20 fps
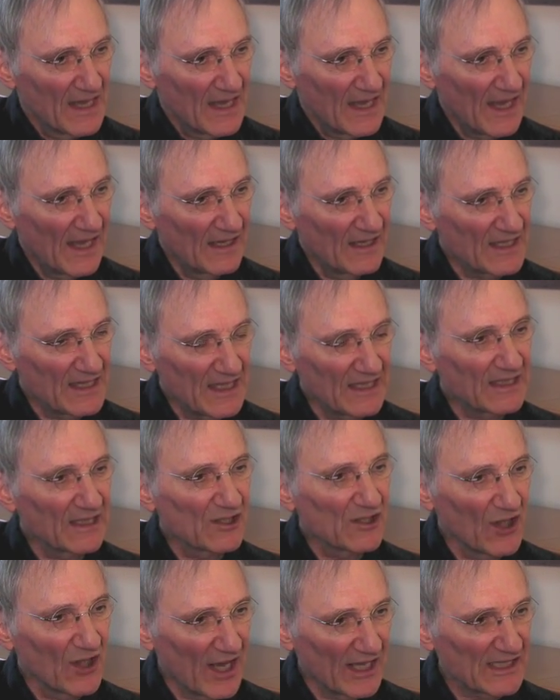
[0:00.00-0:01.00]
And I think
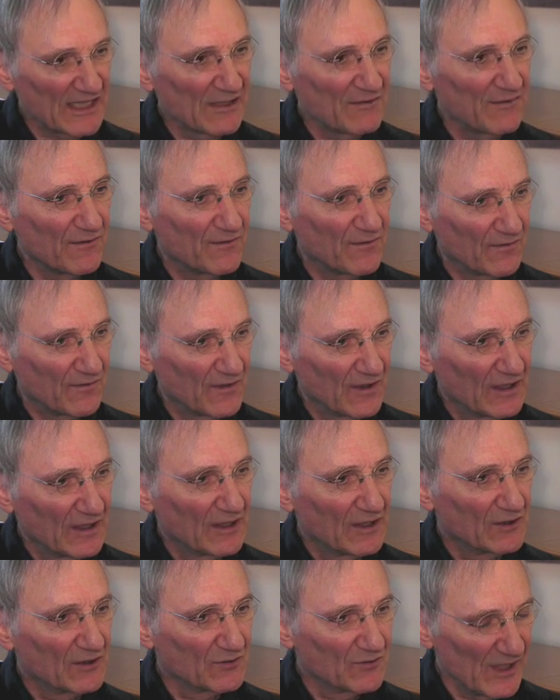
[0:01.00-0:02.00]
there's lots of
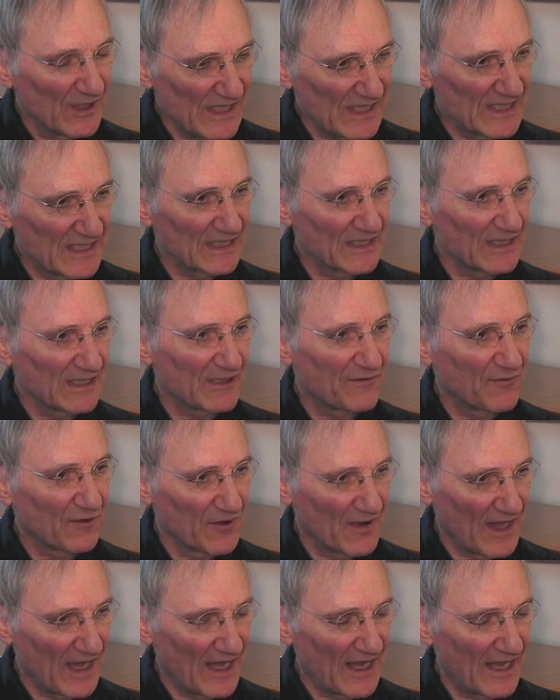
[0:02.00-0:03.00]
reasons for
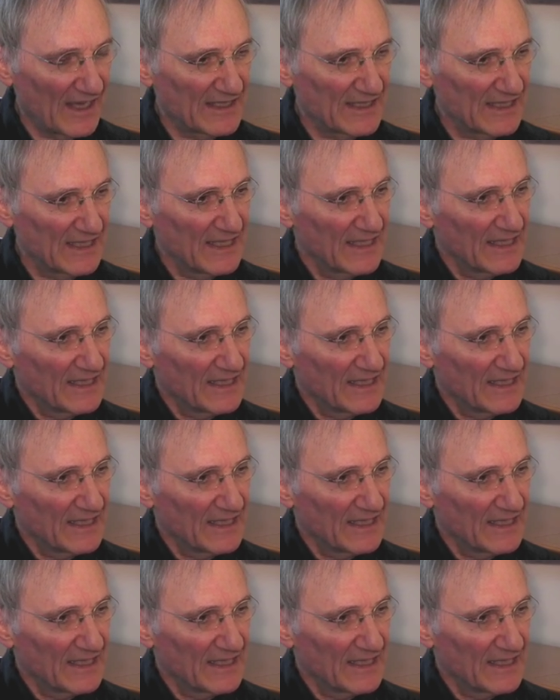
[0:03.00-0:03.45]
that.